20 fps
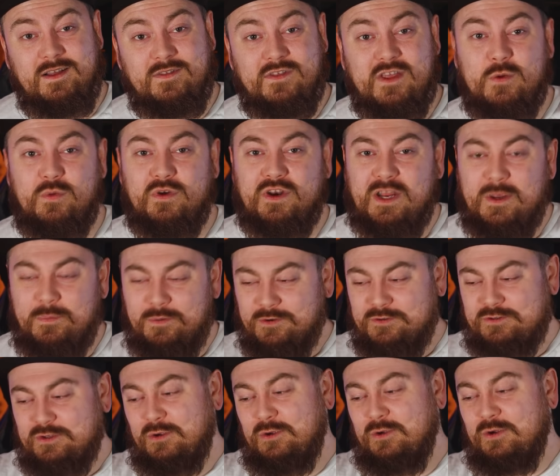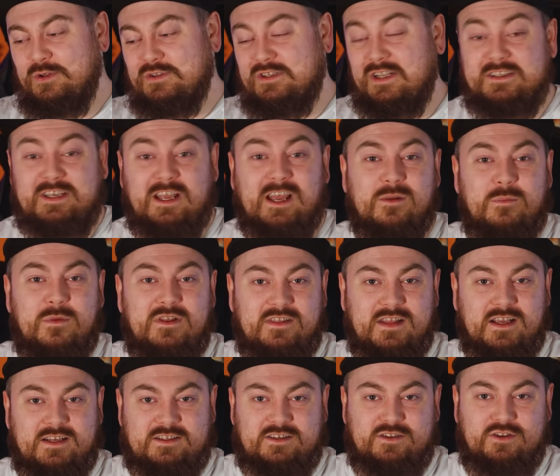They were able to determine
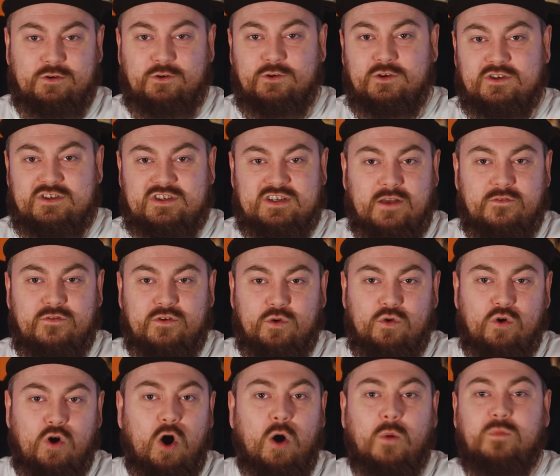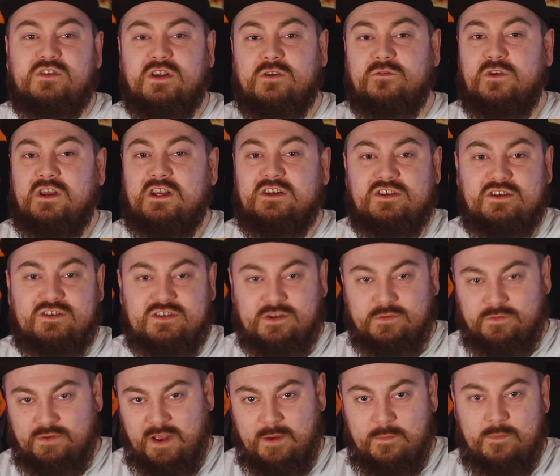this through several observations
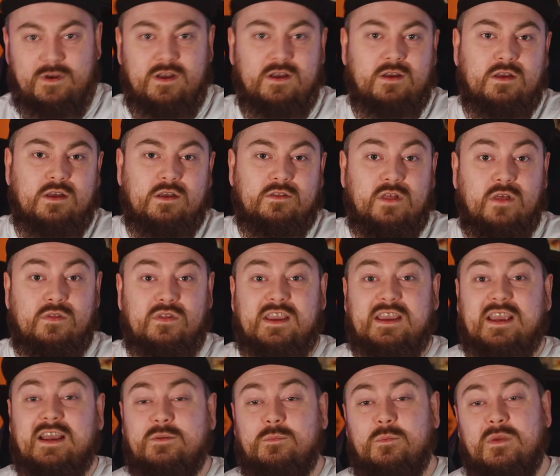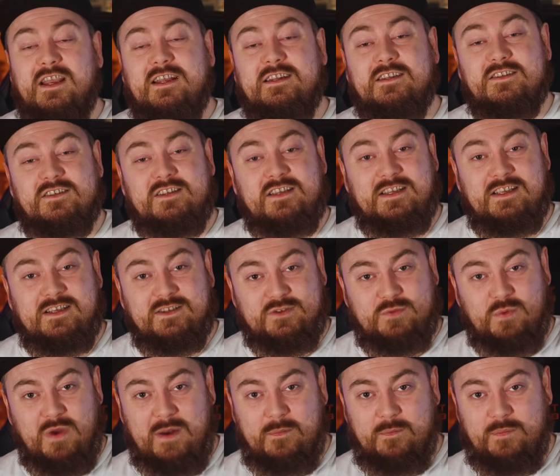of him that they had made as the
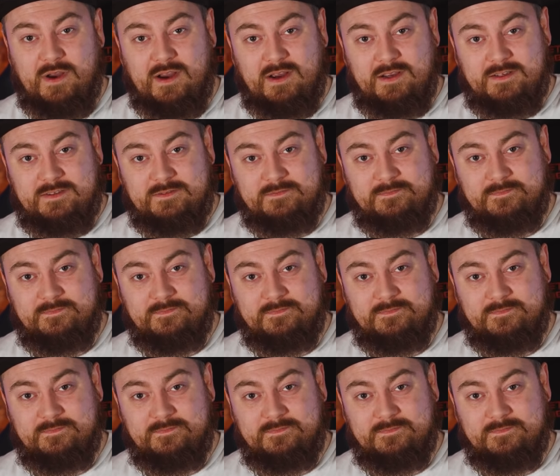years went by.